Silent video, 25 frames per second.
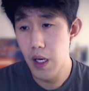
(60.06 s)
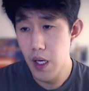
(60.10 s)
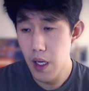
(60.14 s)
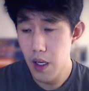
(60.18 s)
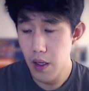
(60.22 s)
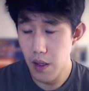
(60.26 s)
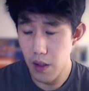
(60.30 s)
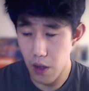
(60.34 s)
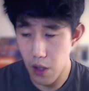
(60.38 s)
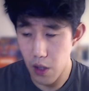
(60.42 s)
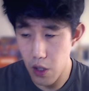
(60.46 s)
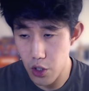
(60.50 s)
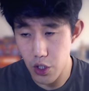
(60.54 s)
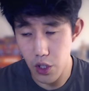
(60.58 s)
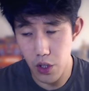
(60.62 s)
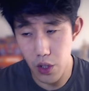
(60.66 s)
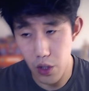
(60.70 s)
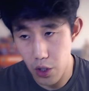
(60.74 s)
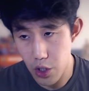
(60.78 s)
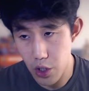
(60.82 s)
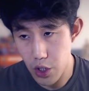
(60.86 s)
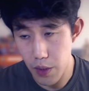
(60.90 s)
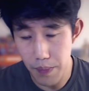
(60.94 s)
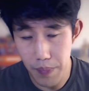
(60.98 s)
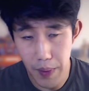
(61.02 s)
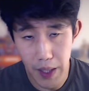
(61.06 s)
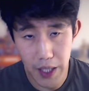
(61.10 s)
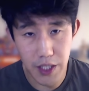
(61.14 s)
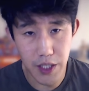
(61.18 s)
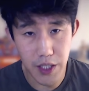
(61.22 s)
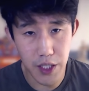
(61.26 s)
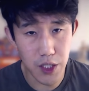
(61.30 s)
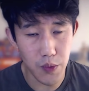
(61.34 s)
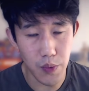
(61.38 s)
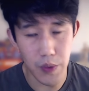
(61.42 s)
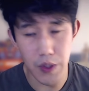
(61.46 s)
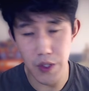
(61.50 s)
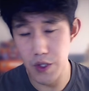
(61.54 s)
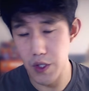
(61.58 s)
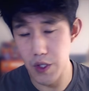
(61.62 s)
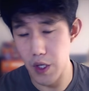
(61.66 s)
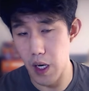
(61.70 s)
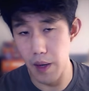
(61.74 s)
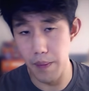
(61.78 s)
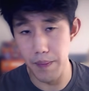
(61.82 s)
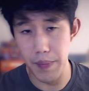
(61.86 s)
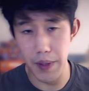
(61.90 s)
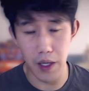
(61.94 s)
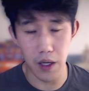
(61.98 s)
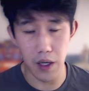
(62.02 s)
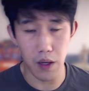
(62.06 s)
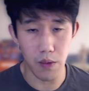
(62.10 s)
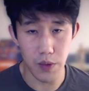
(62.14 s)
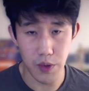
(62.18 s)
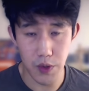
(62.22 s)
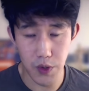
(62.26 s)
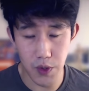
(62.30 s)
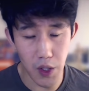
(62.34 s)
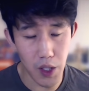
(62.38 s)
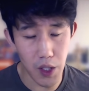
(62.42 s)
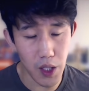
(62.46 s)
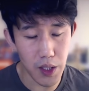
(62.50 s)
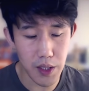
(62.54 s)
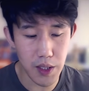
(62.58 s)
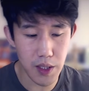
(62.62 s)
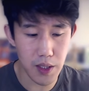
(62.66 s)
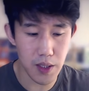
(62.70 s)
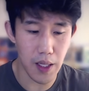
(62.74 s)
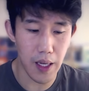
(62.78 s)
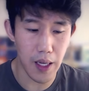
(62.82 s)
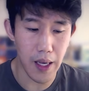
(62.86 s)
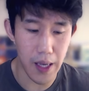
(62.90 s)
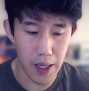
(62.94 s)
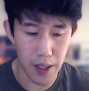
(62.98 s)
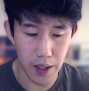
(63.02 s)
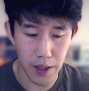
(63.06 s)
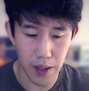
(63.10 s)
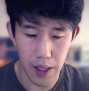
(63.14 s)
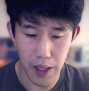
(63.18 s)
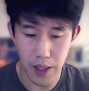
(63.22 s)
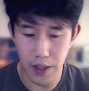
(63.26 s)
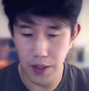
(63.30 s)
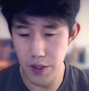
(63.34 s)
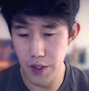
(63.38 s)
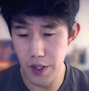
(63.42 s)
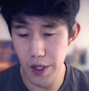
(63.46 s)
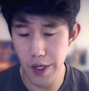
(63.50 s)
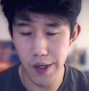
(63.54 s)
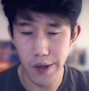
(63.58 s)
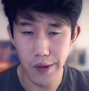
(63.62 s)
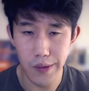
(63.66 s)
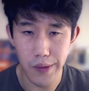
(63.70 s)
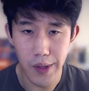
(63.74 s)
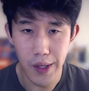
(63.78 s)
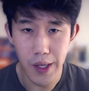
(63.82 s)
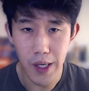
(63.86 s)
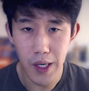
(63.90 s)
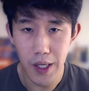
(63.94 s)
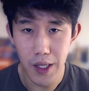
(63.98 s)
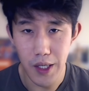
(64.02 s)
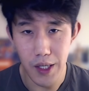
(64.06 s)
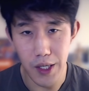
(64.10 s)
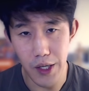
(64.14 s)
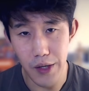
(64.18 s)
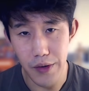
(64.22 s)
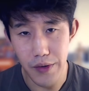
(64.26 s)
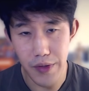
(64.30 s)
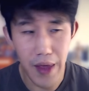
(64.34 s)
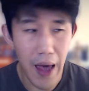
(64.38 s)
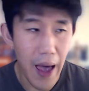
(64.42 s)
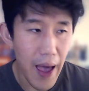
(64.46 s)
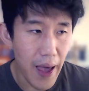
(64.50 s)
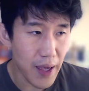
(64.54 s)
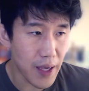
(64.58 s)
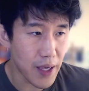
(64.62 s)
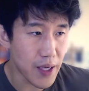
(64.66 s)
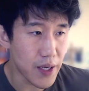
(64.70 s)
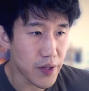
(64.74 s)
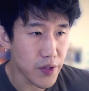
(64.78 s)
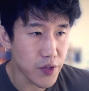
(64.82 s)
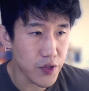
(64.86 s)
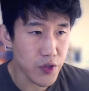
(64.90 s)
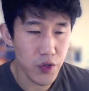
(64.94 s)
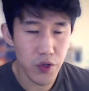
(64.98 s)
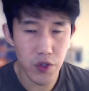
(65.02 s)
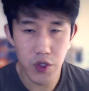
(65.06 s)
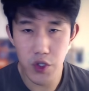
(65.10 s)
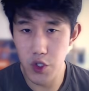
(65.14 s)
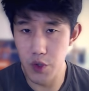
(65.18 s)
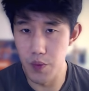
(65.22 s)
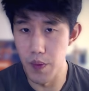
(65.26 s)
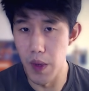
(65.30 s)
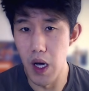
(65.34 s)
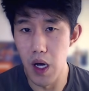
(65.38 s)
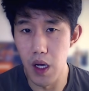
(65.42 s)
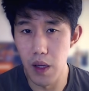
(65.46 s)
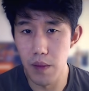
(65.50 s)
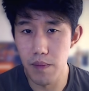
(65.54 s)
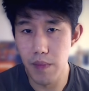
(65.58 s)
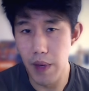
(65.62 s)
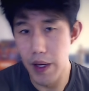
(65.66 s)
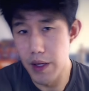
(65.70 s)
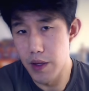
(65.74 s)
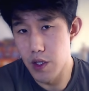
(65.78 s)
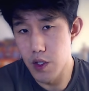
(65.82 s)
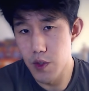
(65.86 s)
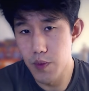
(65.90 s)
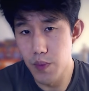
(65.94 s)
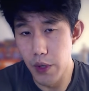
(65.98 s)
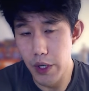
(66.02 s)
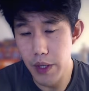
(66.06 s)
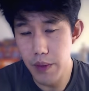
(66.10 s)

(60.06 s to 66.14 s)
larger and larger budgets, we saw bigger results, and so that is small at this point.